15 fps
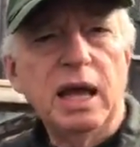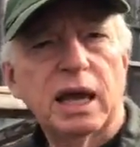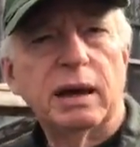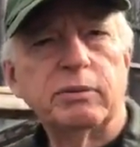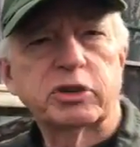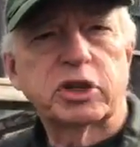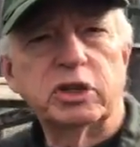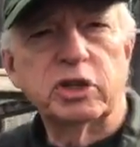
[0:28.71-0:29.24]

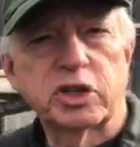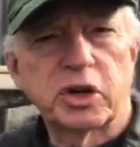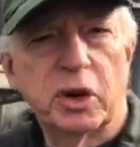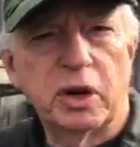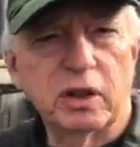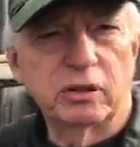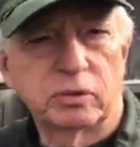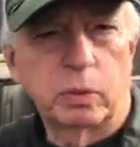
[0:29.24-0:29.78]
I'm just going to show
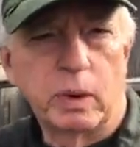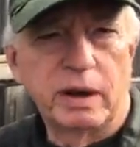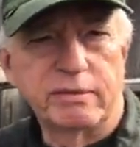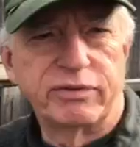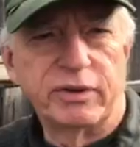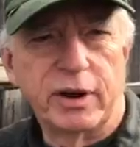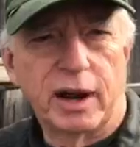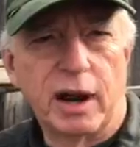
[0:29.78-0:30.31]
you this one
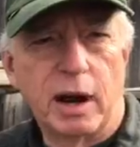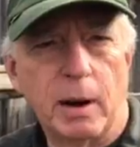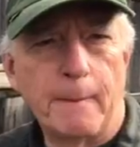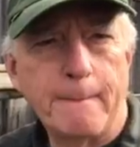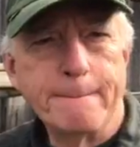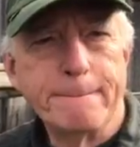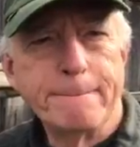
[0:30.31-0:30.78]
for now.